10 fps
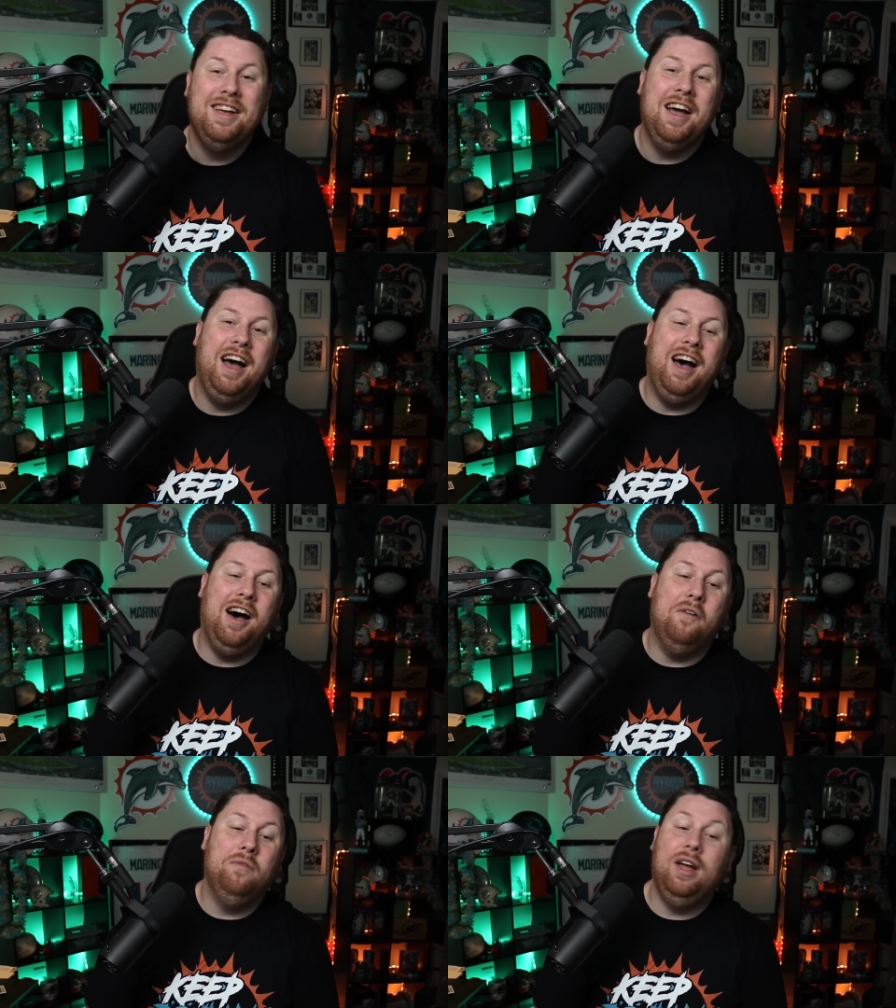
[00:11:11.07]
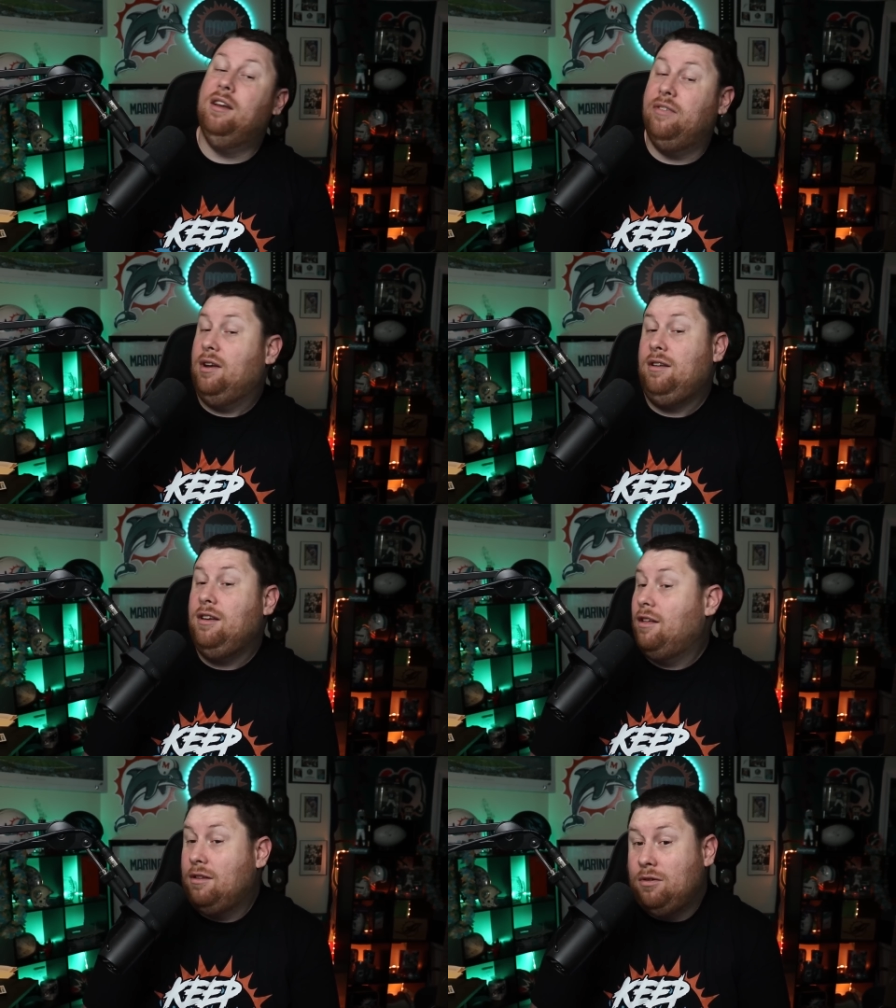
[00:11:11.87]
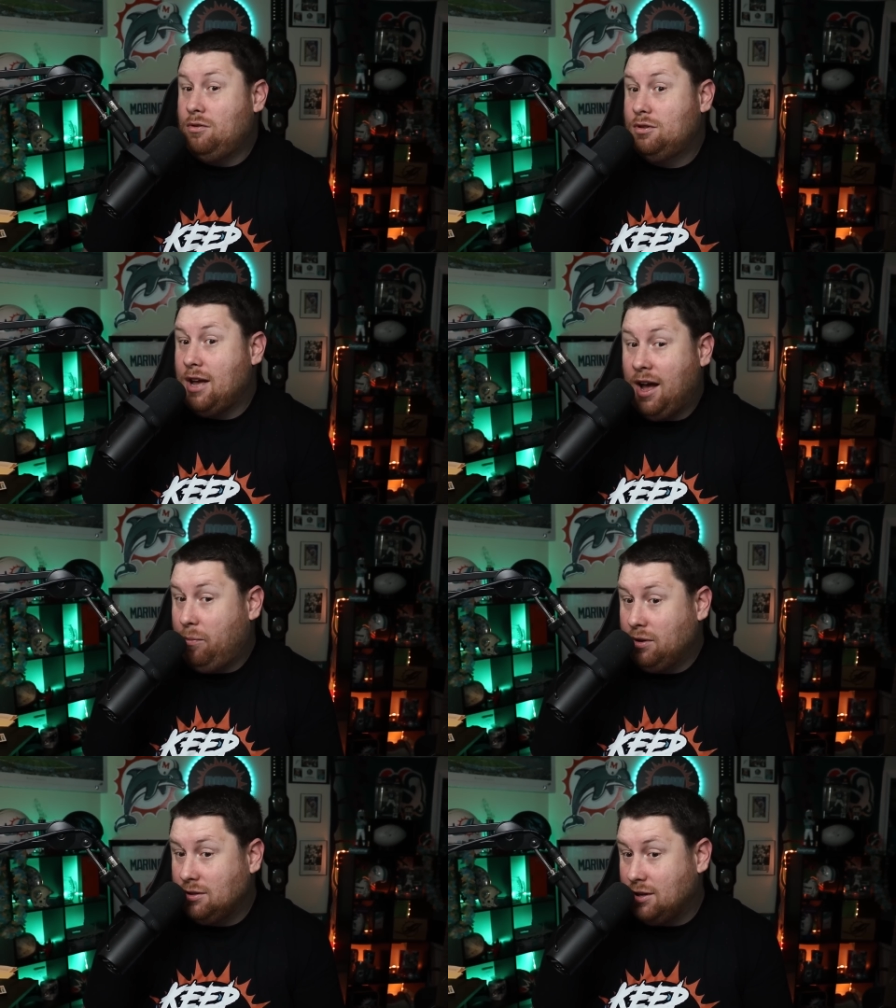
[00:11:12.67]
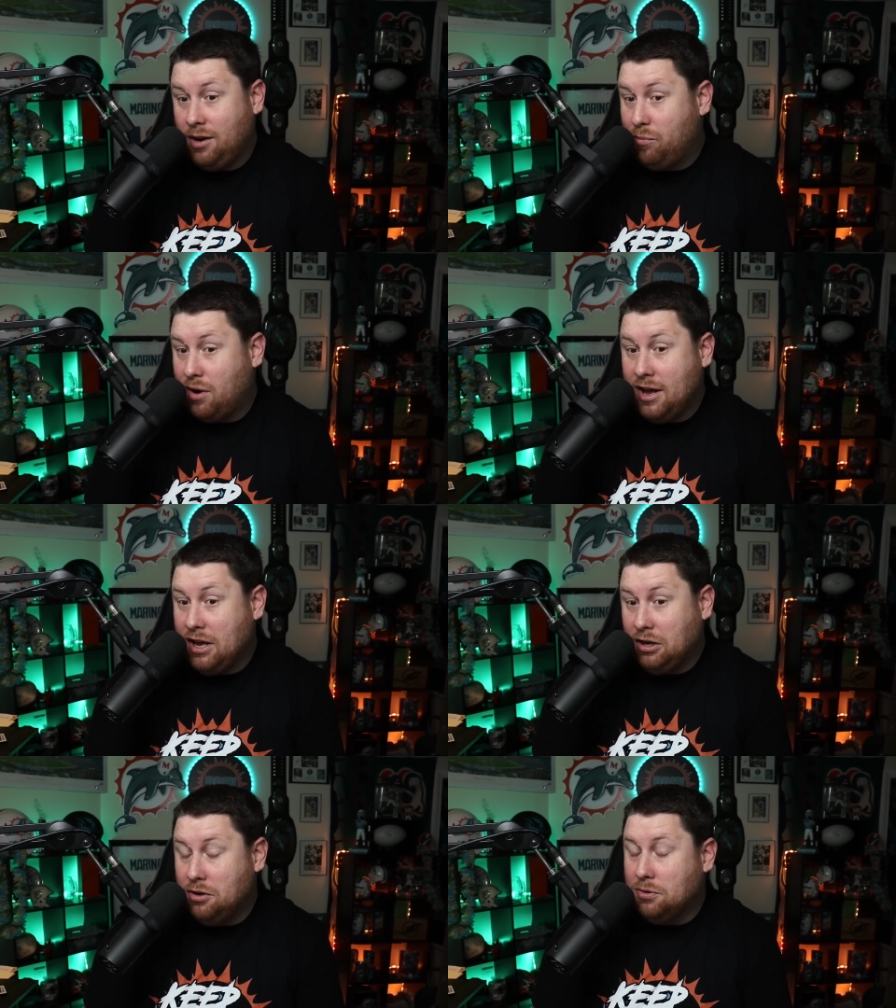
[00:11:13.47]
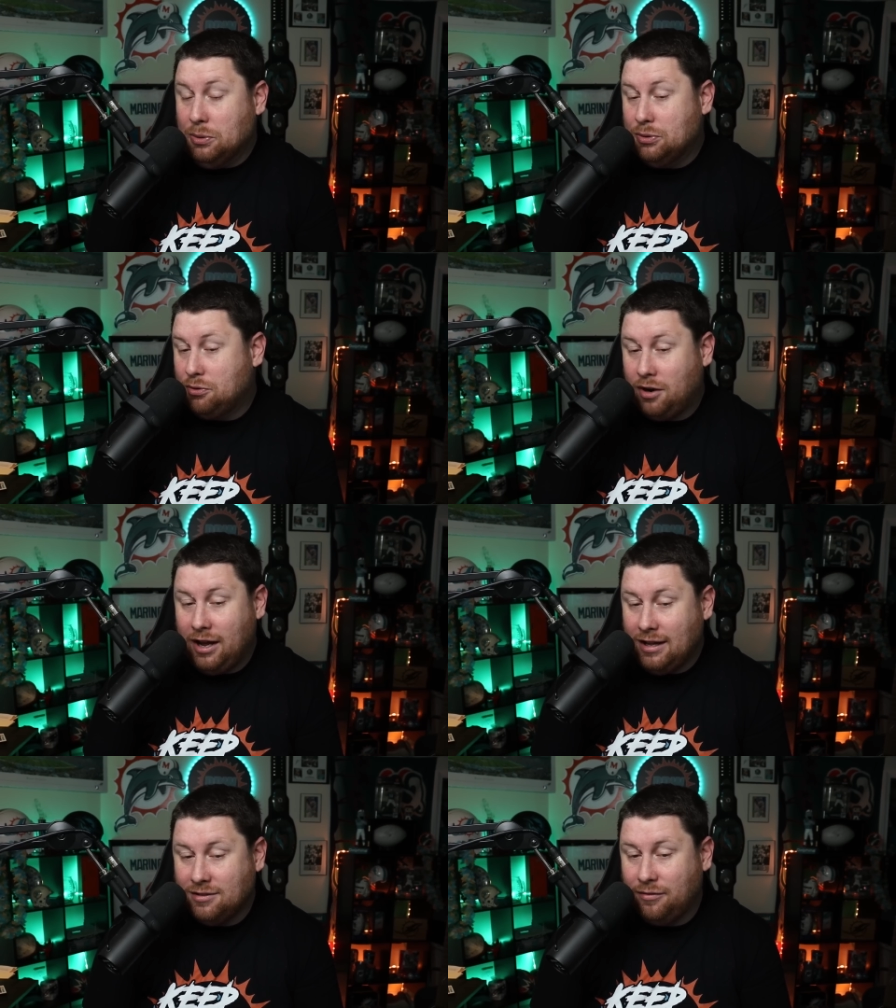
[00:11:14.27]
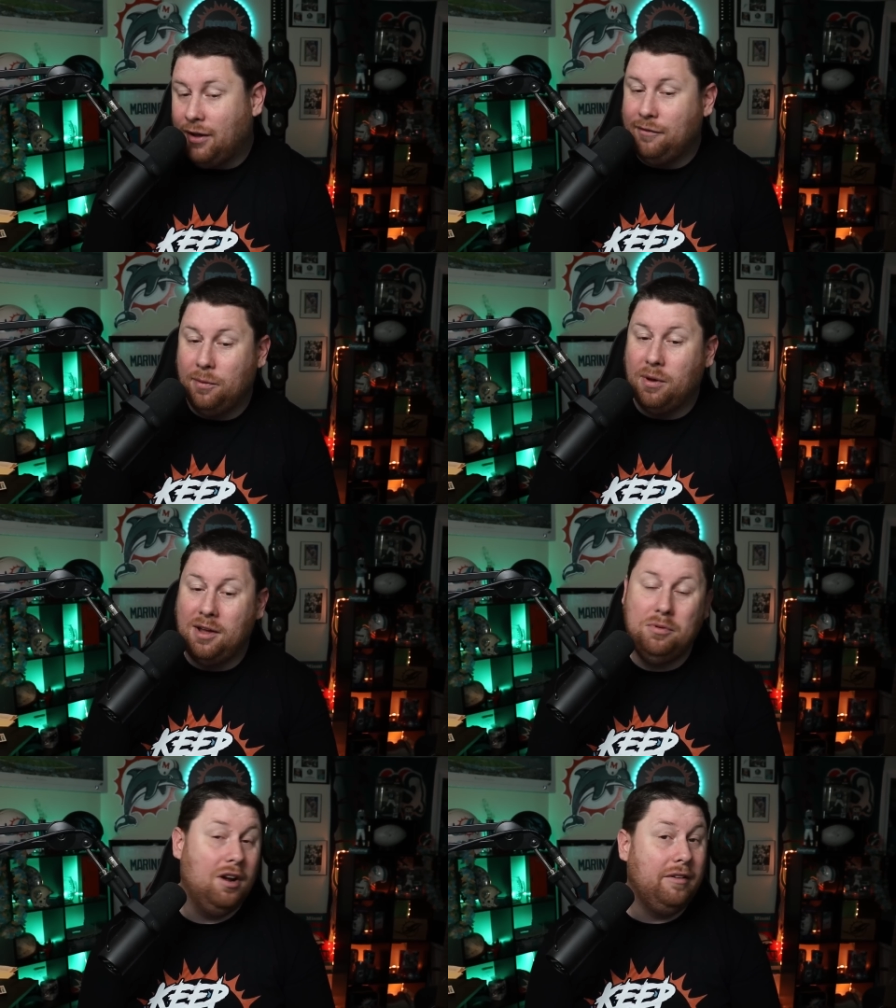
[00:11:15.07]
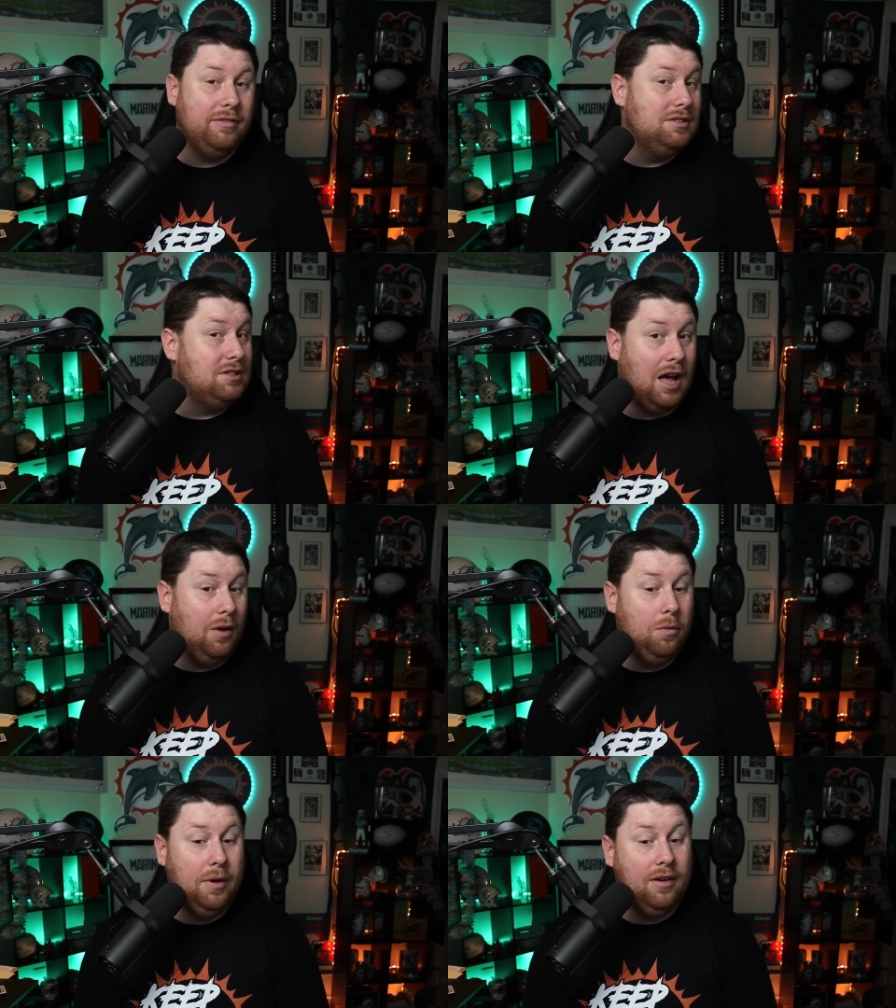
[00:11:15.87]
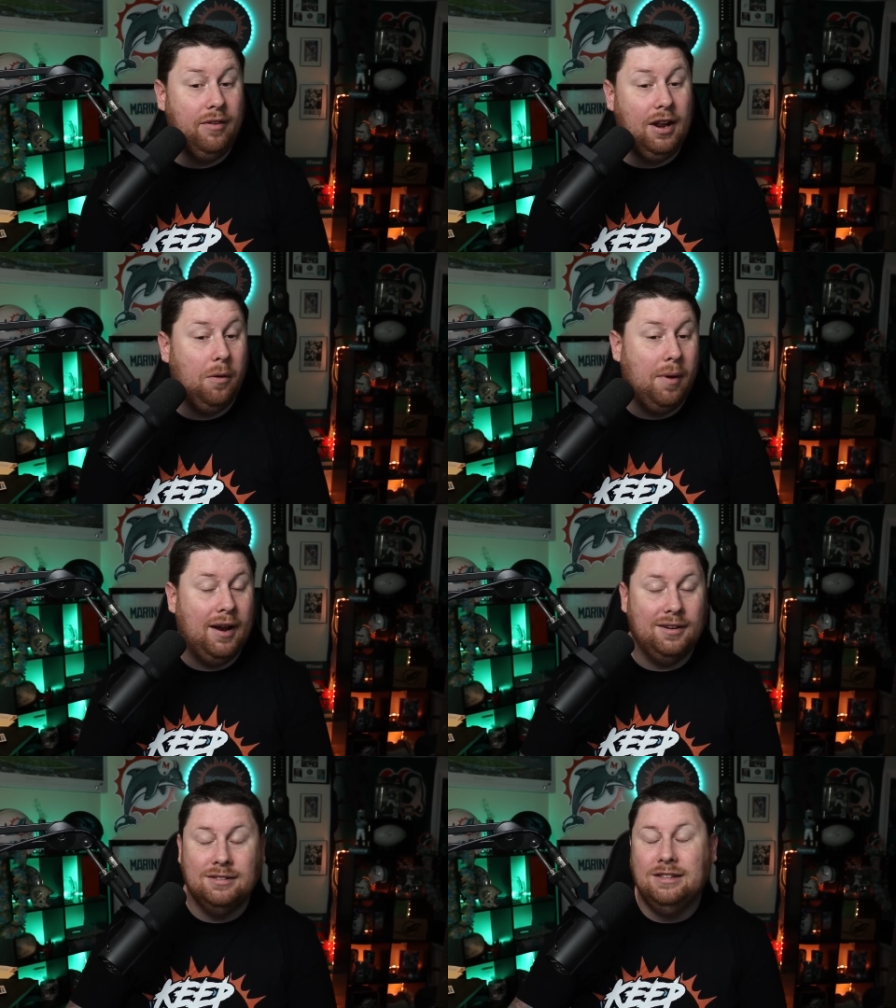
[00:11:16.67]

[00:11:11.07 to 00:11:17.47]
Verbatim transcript: Um, and if any other news happens, any breaking news, trades involving the Miami Dolphins, I will make a video about it.